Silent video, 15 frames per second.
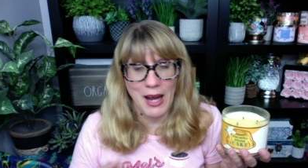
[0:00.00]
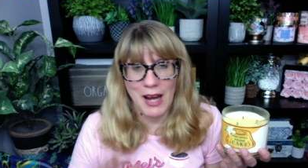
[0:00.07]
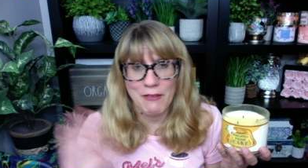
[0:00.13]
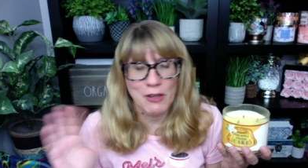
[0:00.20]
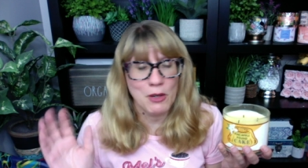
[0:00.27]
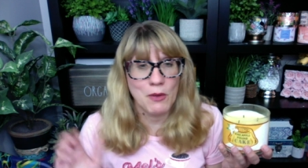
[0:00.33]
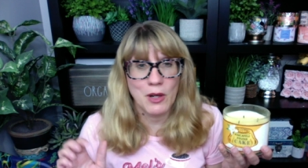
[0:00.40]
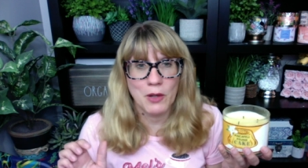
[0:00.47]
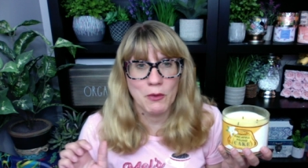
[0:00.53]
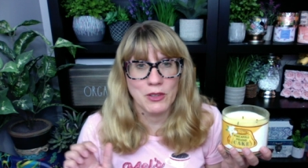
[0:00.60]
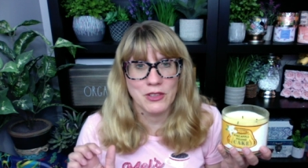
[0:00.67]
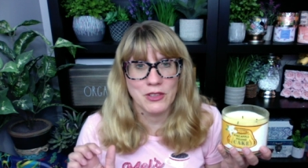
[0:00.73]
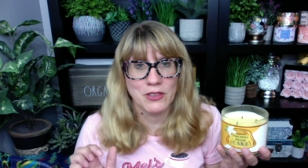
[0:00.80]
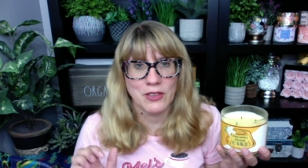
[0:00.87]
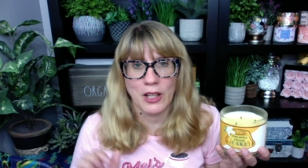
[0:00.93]
Everyone was
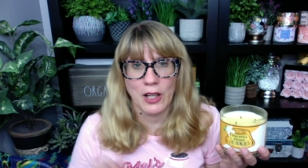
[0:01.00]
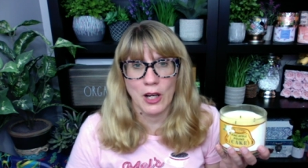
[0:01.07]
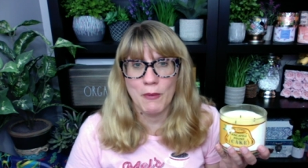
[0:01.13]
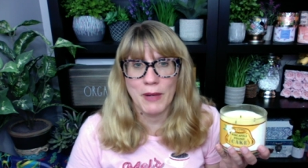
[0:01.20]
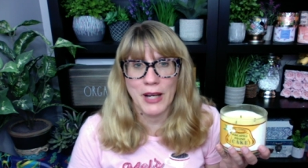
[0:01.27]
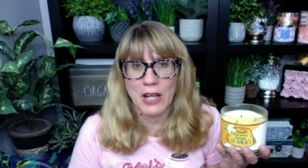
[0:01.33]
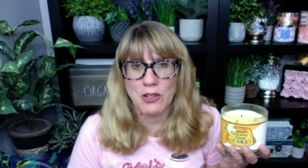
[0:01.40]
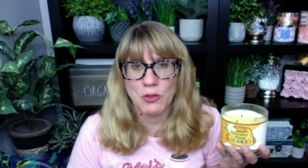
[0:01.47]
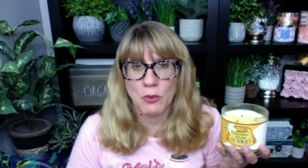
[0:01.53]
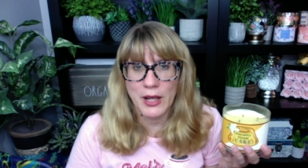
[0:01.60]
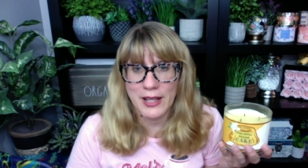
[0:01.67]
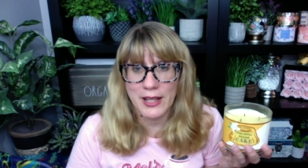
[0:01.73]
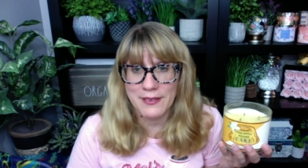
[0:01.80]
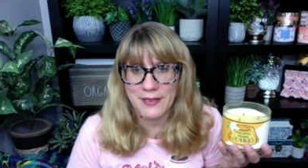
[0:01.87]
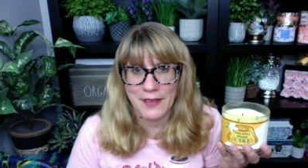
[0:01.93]
just like, oh my gosh, what
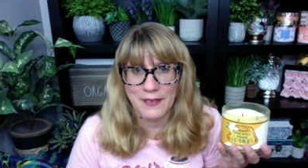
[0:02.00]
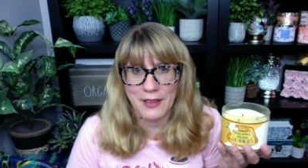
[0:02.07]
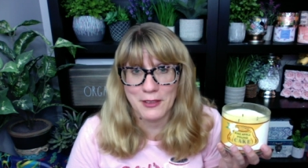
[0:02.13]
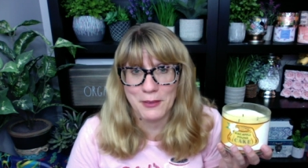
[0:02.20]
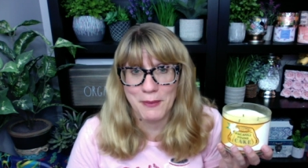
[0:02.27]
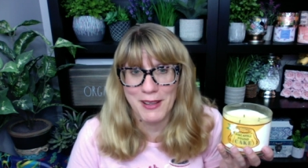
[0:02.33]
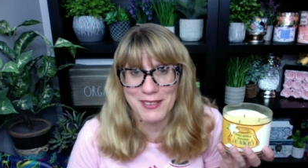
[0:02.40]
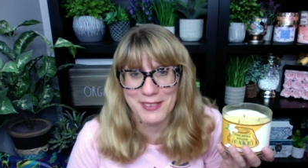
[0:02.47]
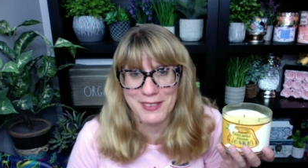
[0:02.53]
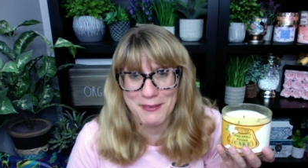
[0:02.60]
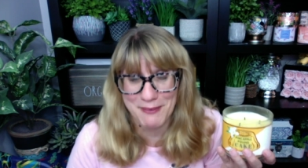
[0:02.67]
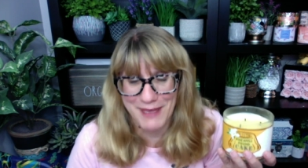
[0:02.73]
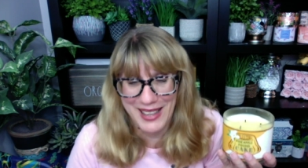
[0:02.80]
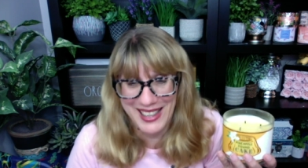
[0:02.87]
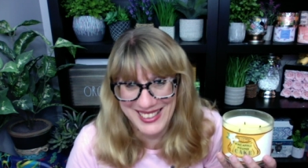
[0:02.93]
is that? That smells
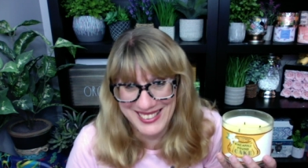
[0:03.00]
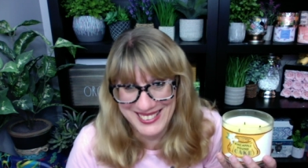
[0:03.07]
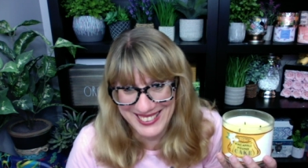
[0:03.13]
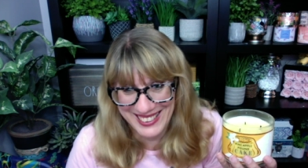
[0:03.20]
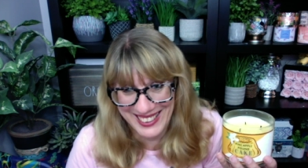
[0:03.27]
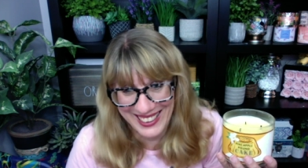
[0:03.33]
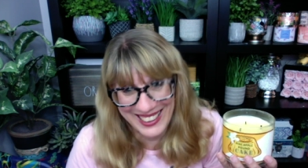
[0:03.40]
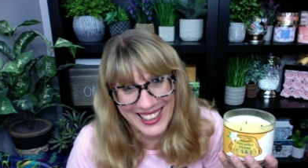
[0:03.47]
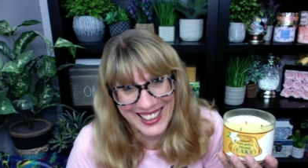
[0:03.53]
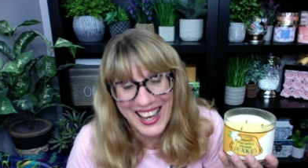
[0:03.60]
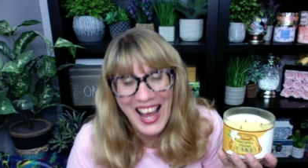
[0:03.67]
amazing.